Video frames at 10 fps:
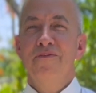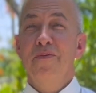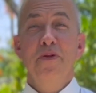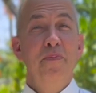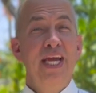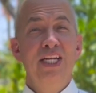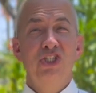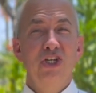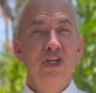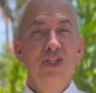from the
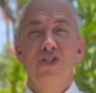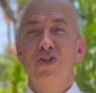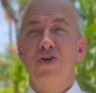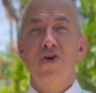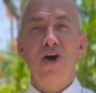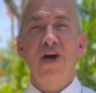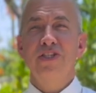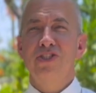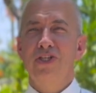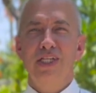manger to the
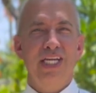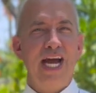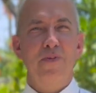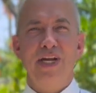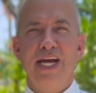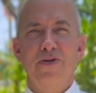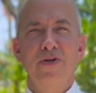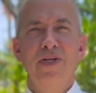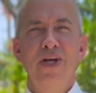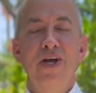cross to the tabernacle.